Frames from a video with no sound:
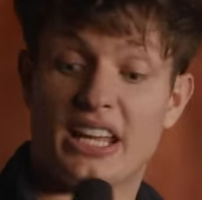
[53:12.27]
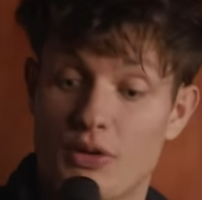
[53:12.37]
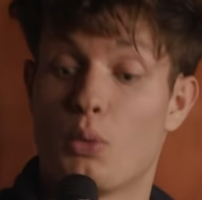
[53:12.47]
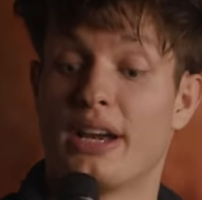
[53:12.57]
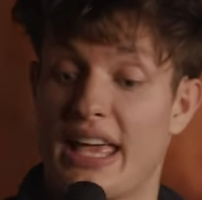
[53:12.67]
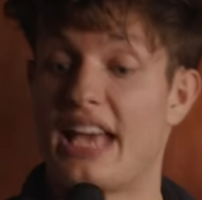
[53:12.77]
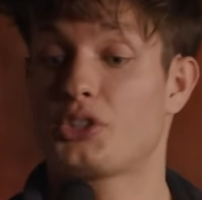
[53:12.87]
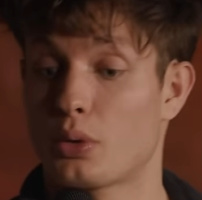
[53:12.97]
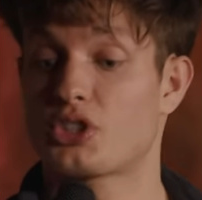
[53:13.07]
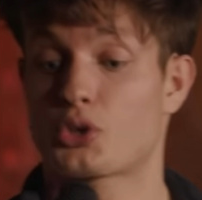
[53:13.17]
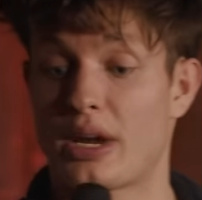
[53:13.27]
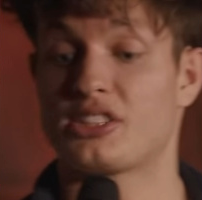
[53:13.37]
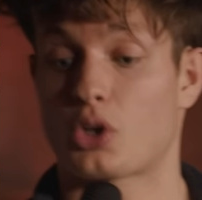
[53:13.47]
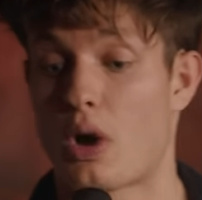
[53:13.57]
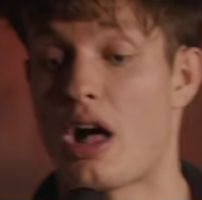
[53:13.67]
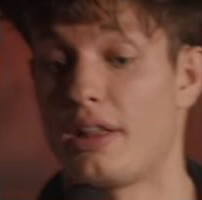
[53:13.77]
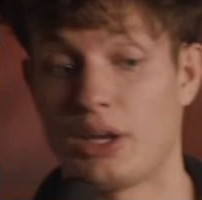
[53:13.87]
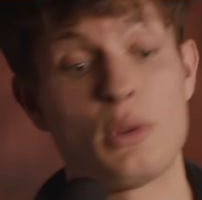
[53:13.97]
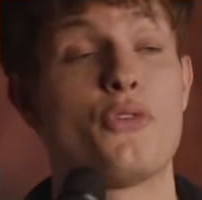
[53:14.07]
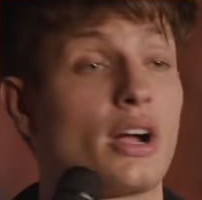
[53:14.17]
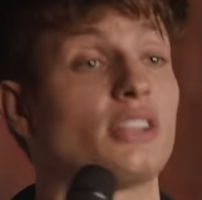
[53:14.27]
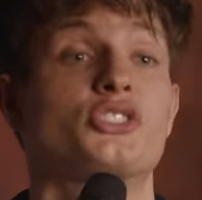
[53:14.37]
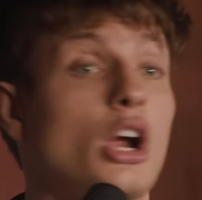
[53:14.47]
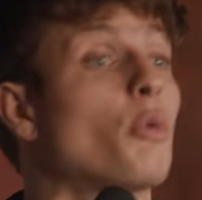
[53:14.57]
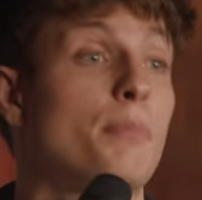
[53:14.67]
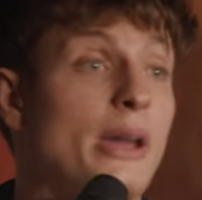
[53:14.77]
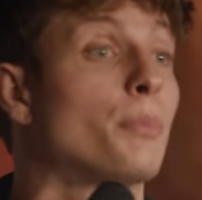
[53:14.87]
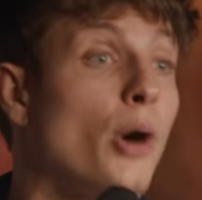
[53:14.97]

if we want to head towards trans equality, we fucking start with better